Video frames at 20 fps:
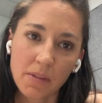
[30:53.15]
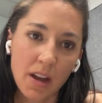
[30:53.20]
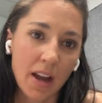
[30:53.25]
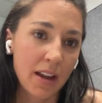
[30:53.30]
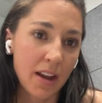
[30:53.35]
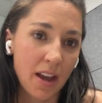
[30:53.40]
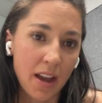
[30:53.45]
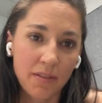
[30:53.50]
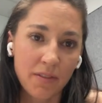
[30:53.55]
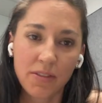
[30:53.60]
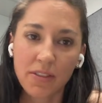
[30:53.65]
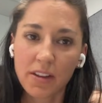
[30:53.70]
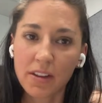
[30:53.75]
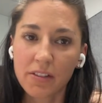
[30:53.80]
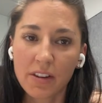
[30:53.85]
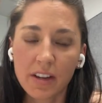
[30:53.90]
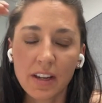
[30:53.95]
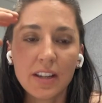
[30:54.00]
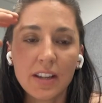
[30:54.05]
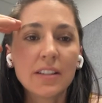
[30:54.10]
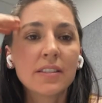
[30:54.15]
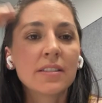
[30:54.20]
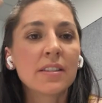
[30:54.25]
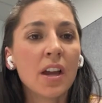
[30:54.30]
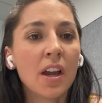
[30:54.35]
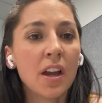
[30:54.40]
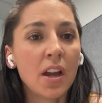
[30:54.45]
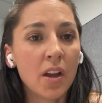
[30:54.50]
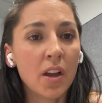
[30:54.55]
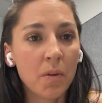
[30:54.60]
I have theories,
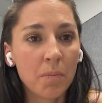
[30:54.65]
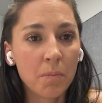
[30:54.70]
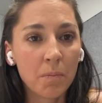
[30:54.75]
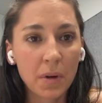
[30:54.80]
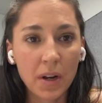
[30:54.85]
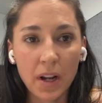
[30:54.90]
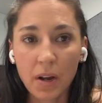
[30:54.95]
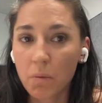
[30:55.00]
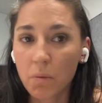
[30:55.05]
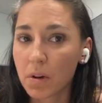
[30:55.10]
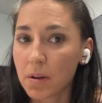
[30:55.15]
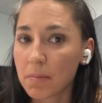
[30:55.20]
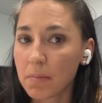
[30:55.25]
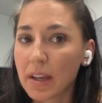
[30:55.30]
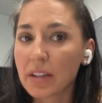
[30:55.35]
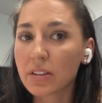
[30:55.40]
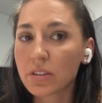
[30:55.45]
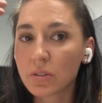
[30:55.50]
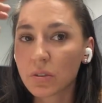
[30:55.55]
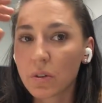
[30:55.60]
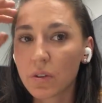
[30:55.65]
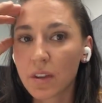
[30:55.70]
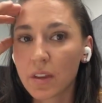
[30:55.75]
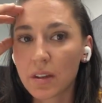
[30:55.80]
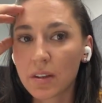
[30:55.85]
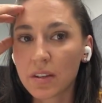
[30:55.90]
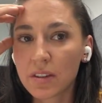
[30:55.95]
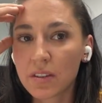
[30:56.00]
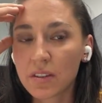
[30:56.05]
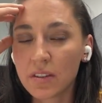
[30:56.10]
but I want to make sure
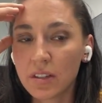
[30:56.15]
that,